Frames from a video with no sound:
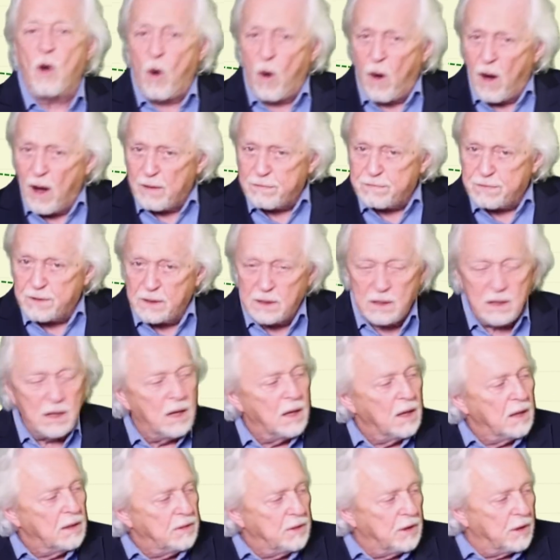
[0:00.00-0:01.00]
often
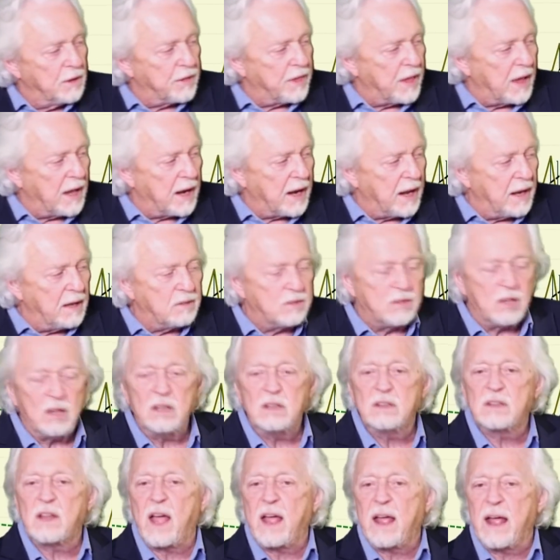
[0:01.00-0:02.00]
near that
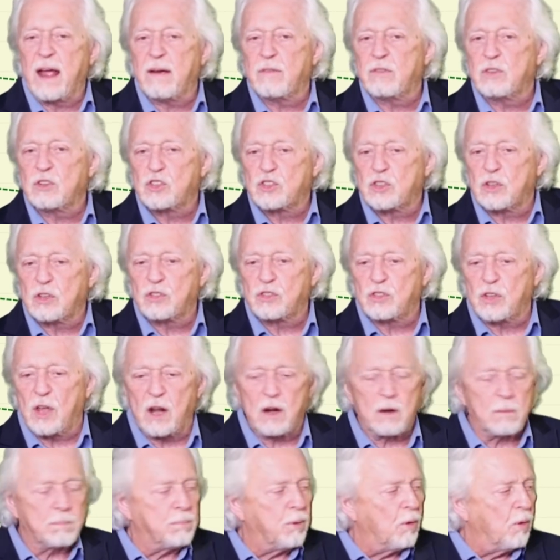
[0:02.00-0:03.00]
18-day average, the
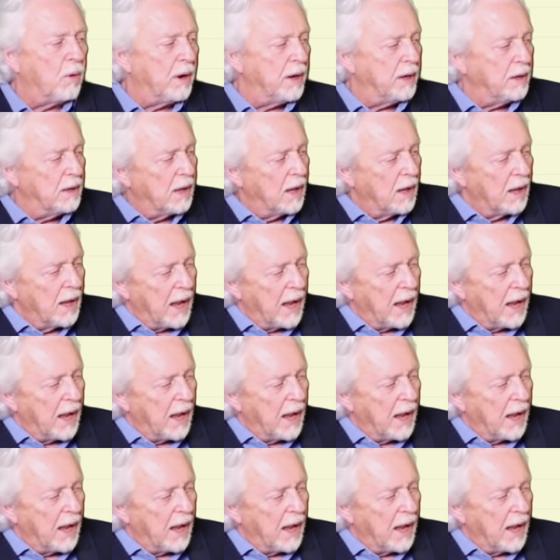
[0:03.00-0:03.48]
center point.